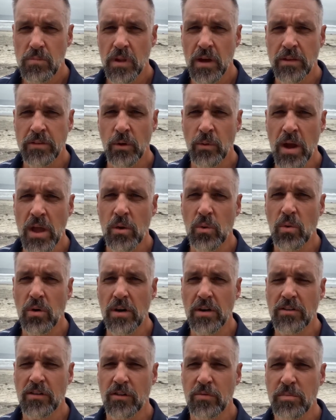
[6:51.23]
the way it
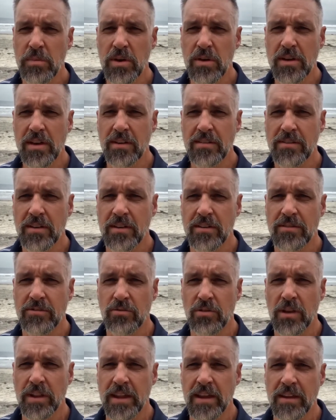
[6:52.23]
works is mucus is
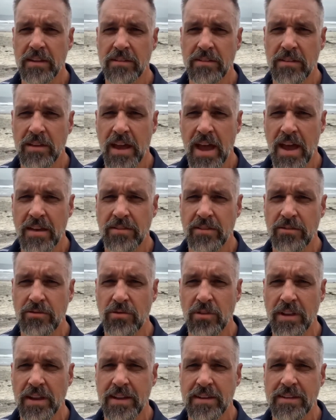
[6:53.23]
really has this
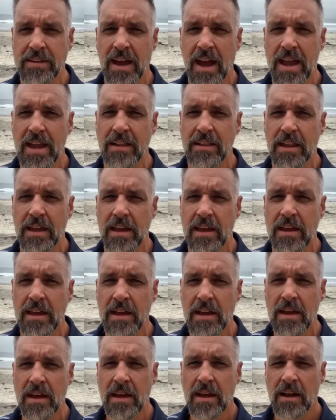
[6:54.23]
really tightly
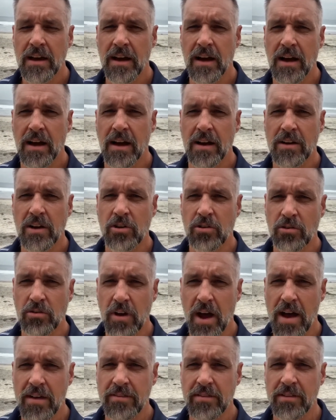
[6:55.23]
uh,
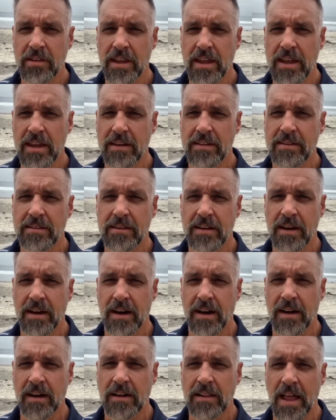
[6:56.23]
cross-linked
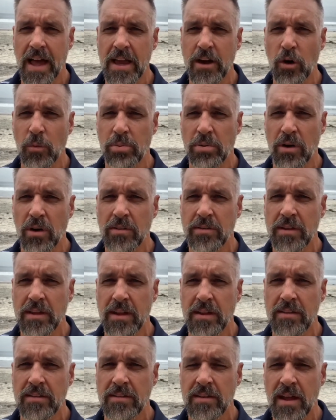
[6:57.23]
uh,
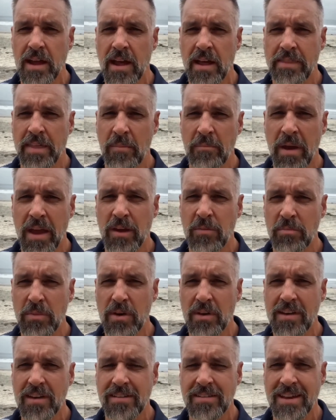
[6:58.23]
glycoproteins that make
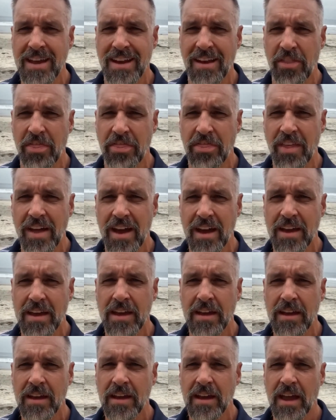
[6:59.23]
mucus kind of thick
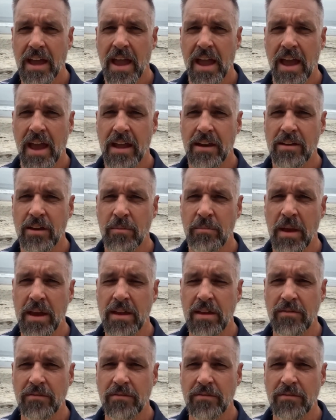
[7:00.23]
and can make it